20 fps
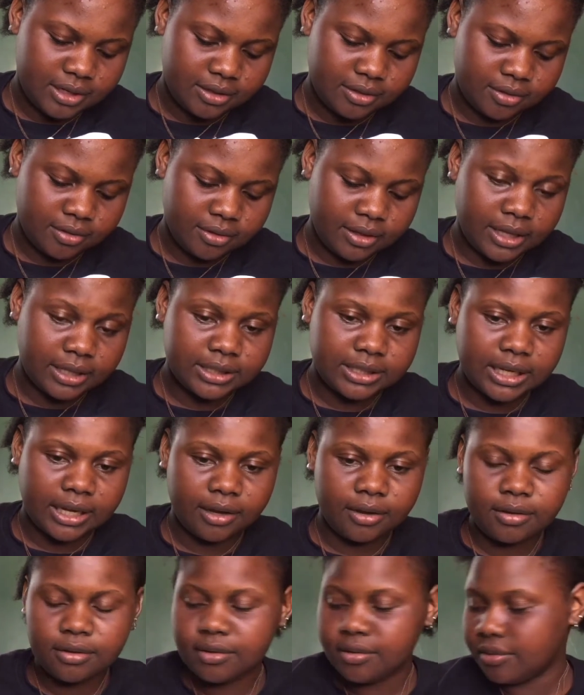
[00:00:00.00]
So that's
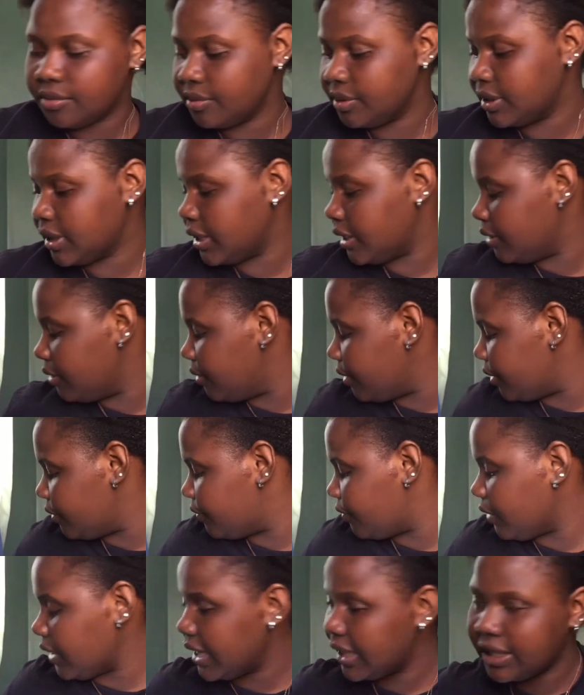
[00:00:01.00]
how we started going
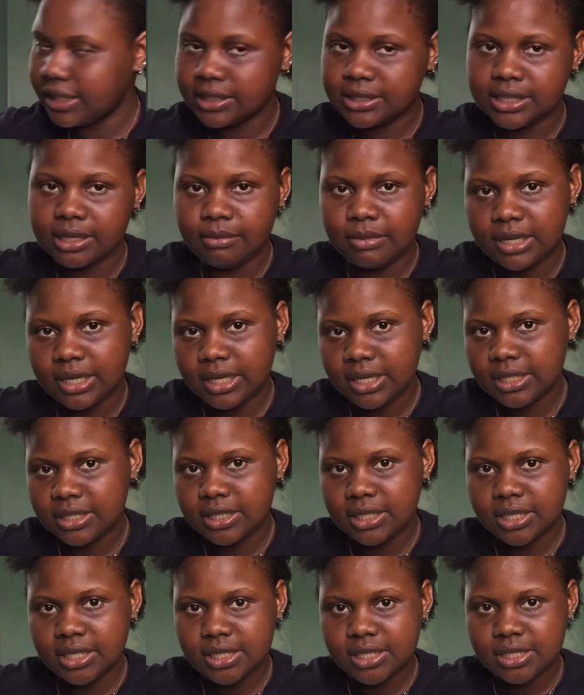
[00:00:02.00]
for like
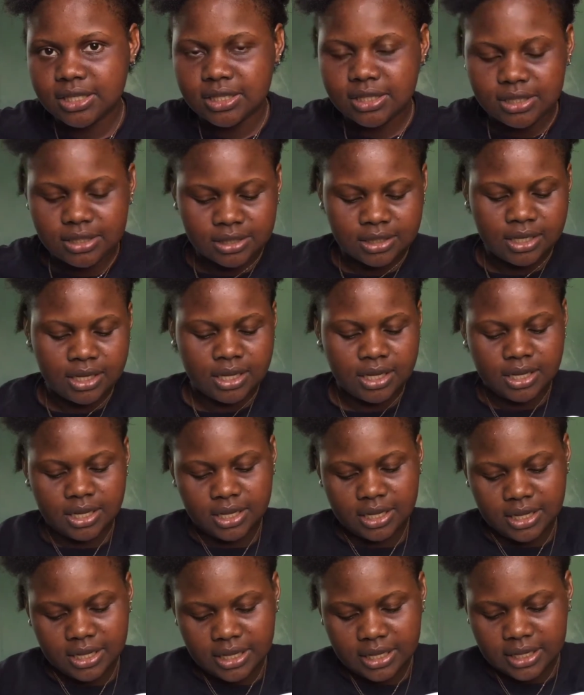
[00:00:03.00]
examinations
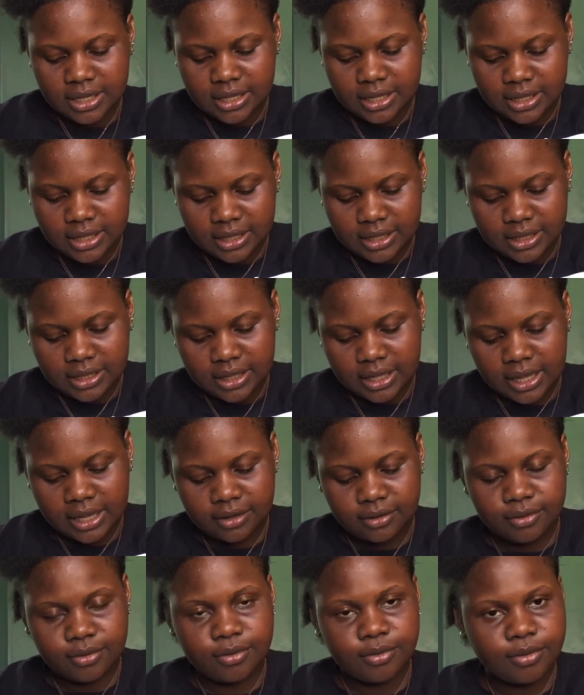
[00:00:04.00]
Had
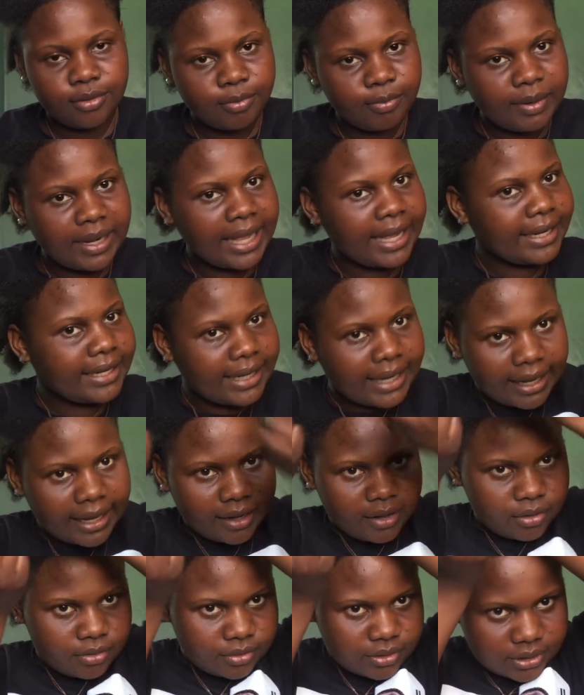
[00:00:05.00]
to do a blood
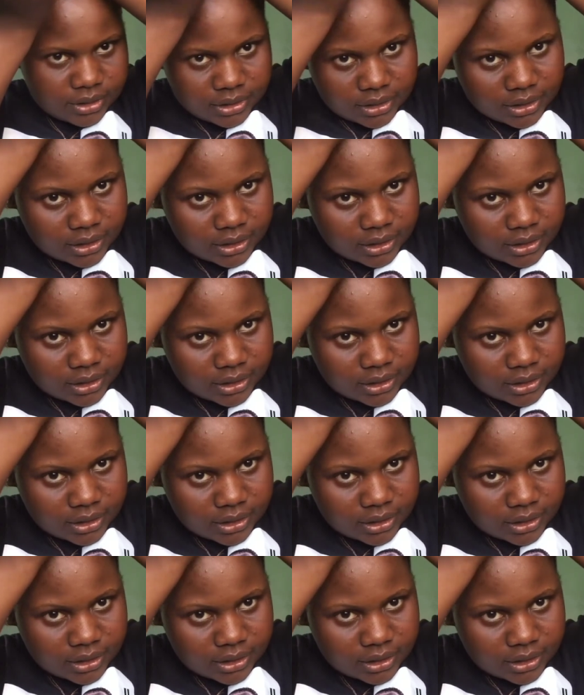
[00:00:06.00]
count.